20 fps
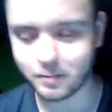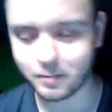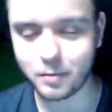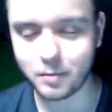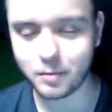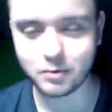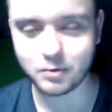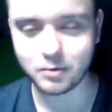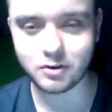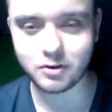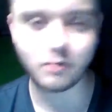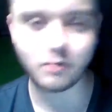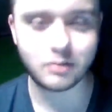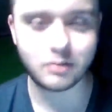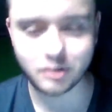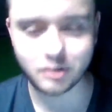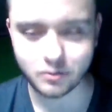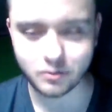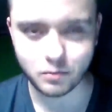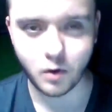people don't
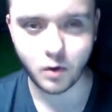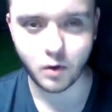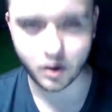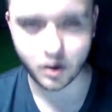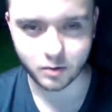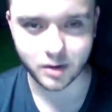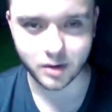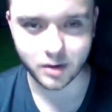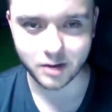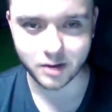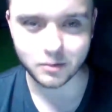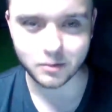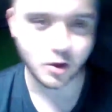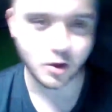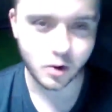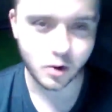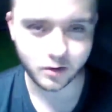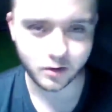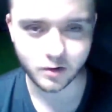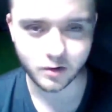just walk around with
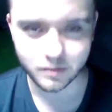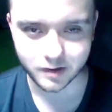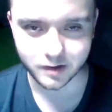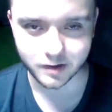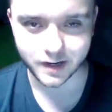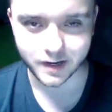hoods over their